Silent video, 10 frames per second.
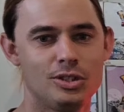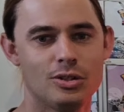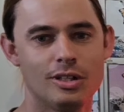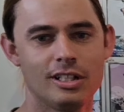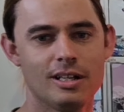
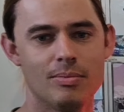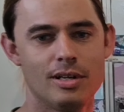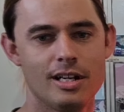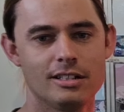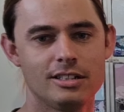shocking at
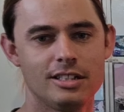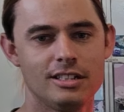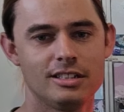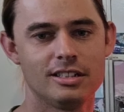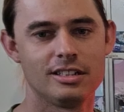pronouncing it.
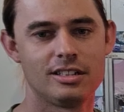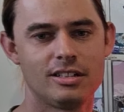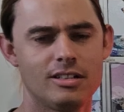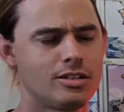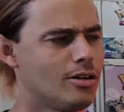Is it
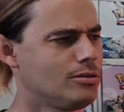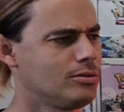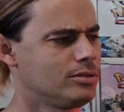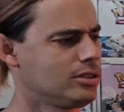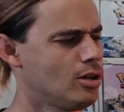
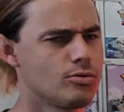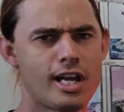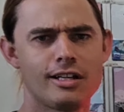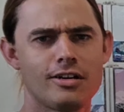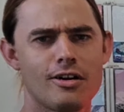
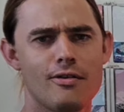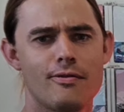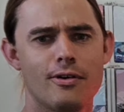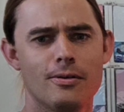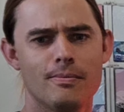Goldango
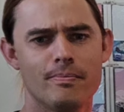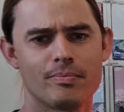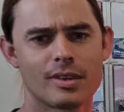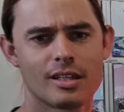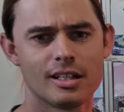from
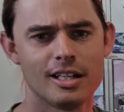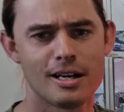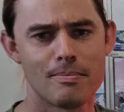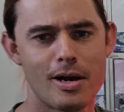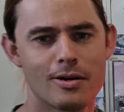
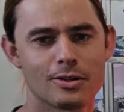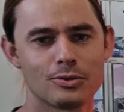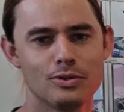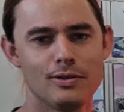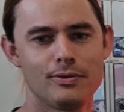
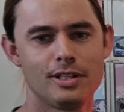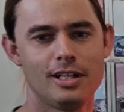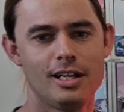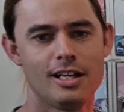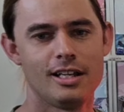Paradox Rift?
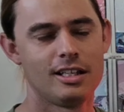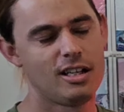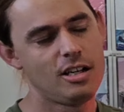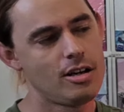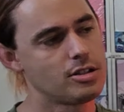
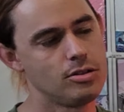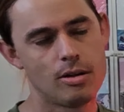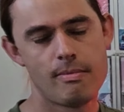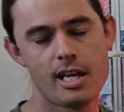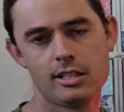I know it's not
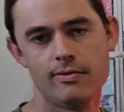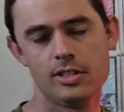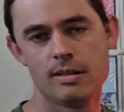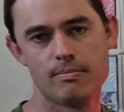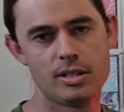a massive
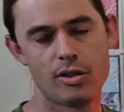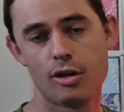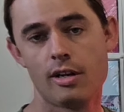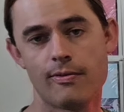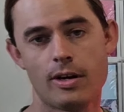dip, but
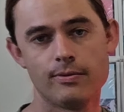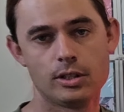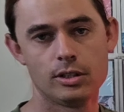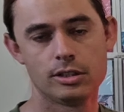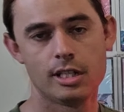
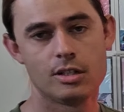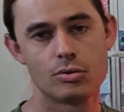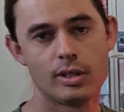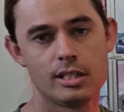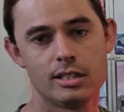$35 down to
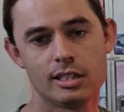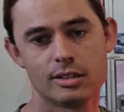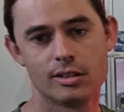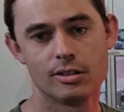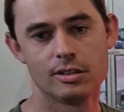
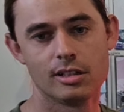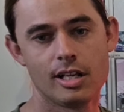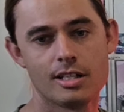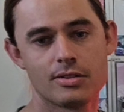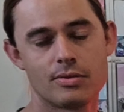$26 in the
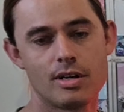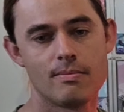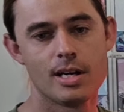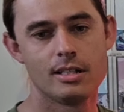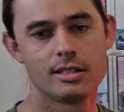last 3
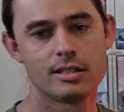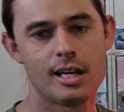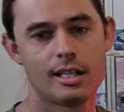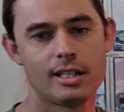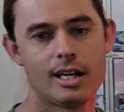months.
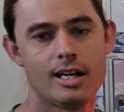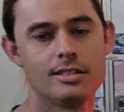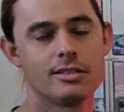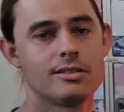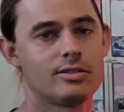That
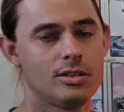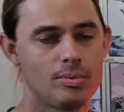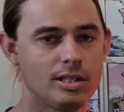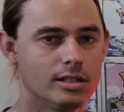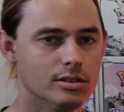card's
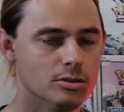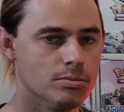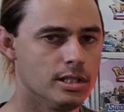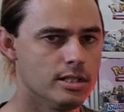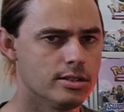slipping a little
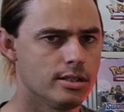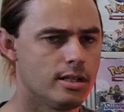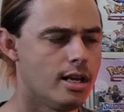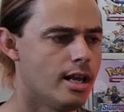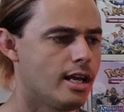bit, isn't it?
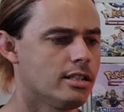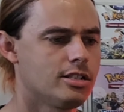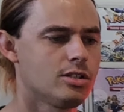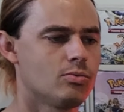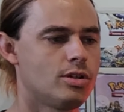And
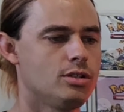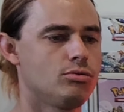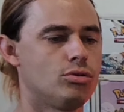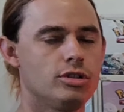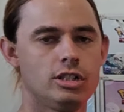this is what you'll
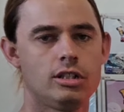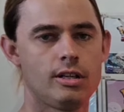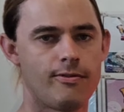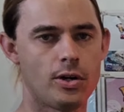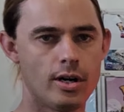
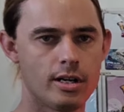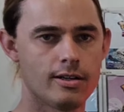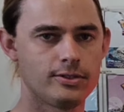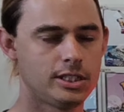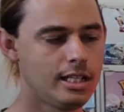traditionally find, and
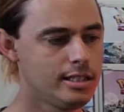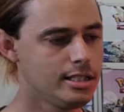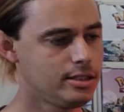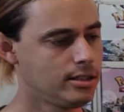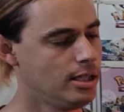I've said
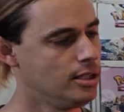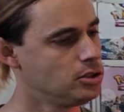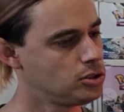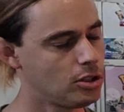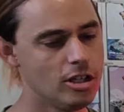this
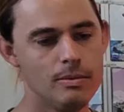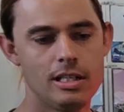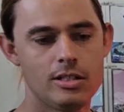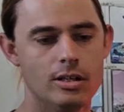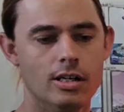so
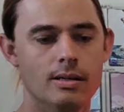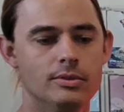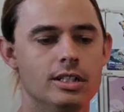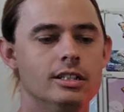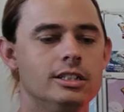many
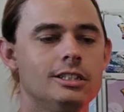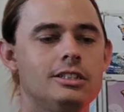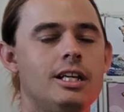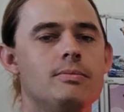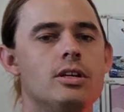times, and it just
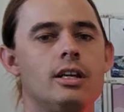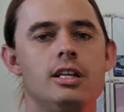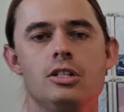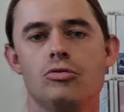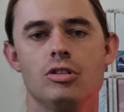seems like
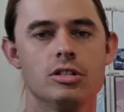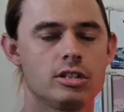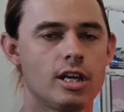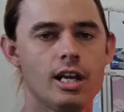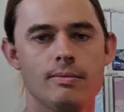history
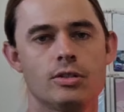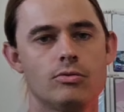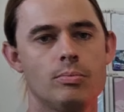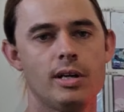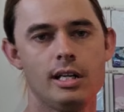just keeps on
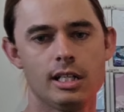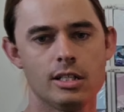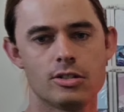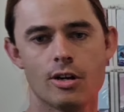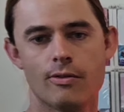repeating
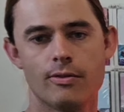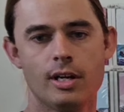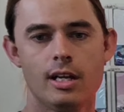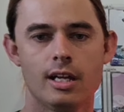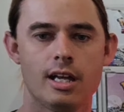itself.
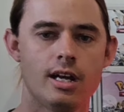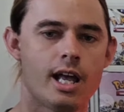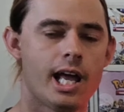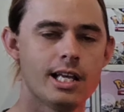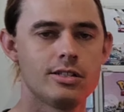And it
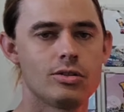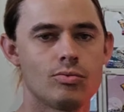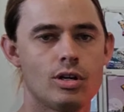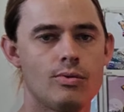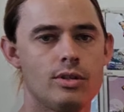has as
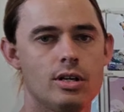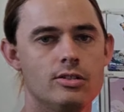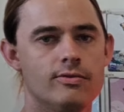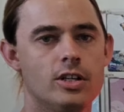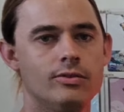well with
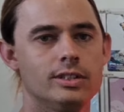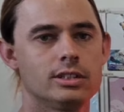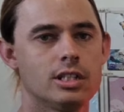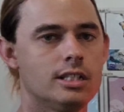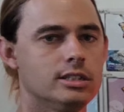those Evolving
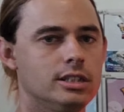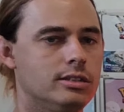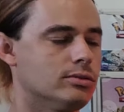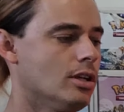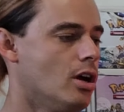Skies
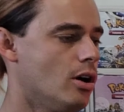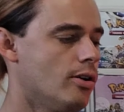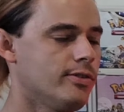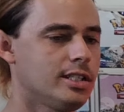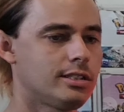singles.
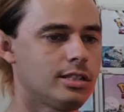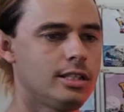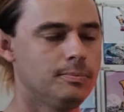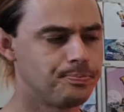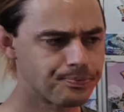Obviously,